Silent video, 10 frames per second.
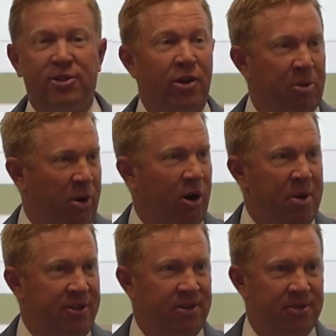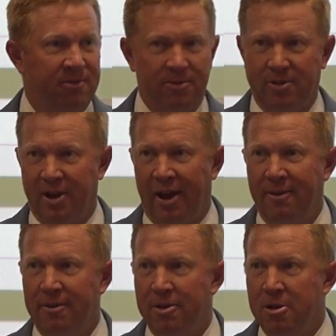department,
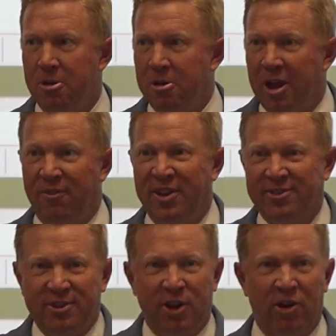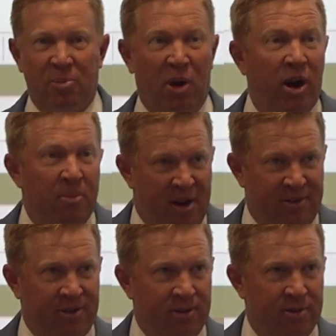okay? If this is our
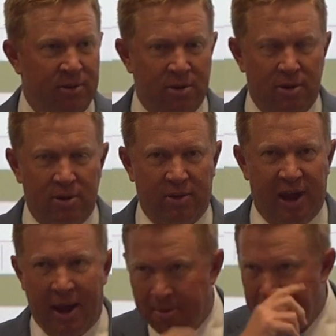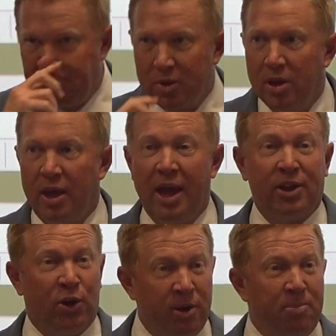department, okay,
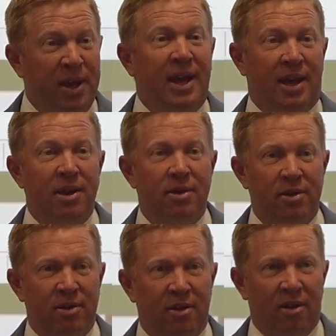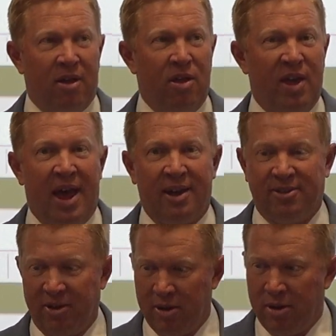it could be that
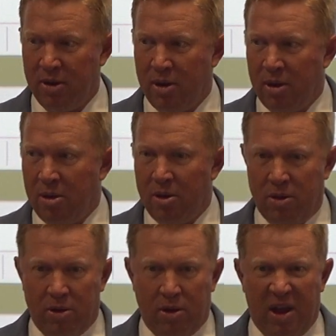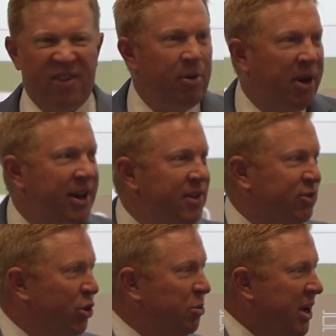everybody in
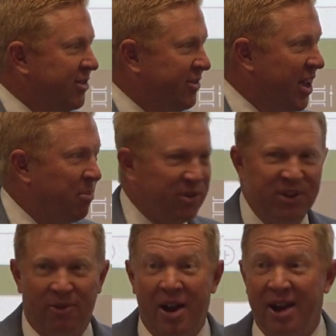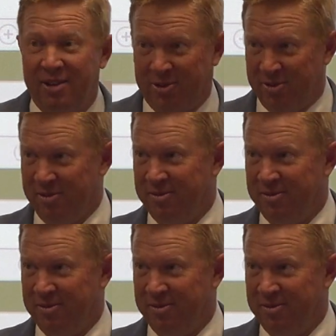this room gets a 10% raise.